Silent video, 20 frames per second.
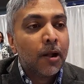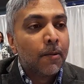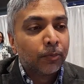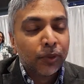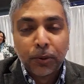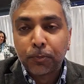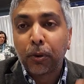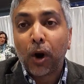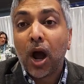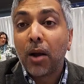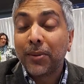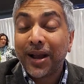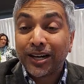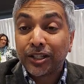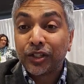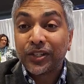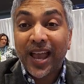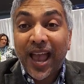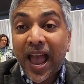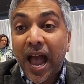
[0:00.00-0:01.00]
The problem
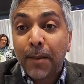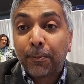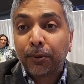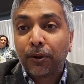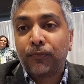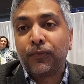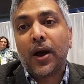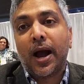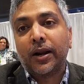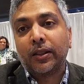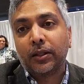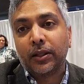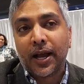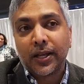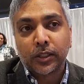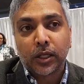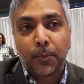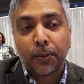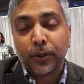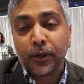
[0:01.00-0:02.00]
actually is amplified in the
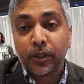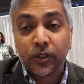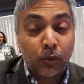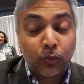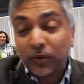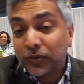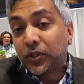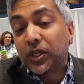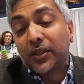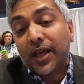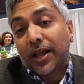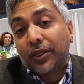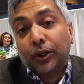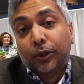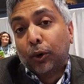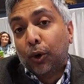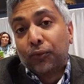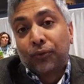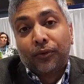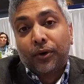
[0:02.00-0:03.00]
last couple of years, and we've seen that in the
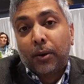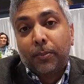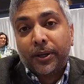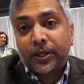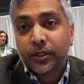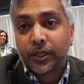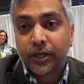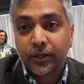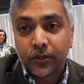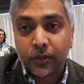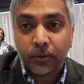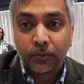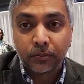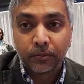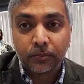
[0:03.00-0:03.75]
growth in our business.